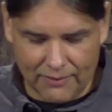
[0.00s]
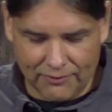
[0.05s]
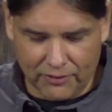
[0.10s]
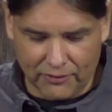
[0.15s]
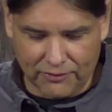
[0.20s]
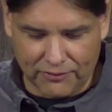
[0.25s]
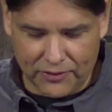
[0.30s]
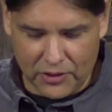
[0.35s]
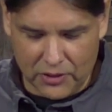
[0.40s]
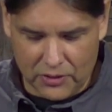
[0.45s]
for
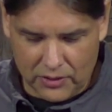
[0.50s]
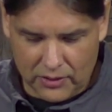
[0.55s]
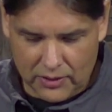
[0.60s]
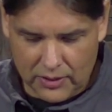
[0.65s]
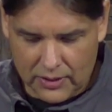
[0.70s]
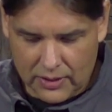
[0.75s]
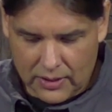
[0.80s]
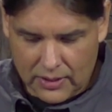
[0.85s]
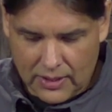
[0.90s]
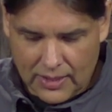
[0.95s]
food
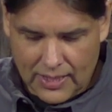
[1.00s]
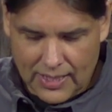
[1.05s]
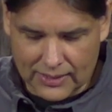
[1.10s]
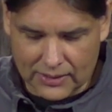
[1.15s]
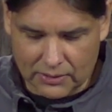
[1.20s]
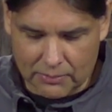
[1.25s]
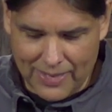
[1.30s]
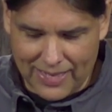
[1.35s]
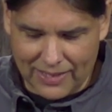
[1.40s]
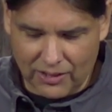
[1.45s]
as a
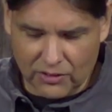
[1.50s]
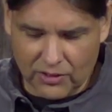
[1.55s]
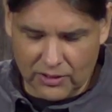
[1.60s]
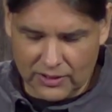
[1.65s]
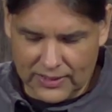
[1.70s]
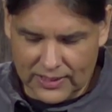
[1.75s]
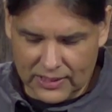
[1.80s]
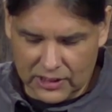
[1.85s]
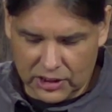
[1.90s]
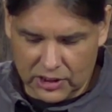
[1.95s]
medical
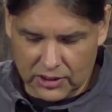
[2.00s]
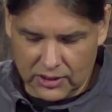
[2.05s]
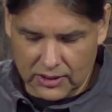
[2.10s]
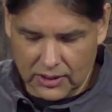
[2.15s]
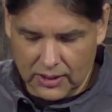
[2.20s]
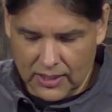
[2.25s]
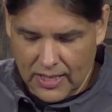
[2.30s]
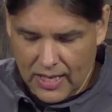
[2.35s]
condition,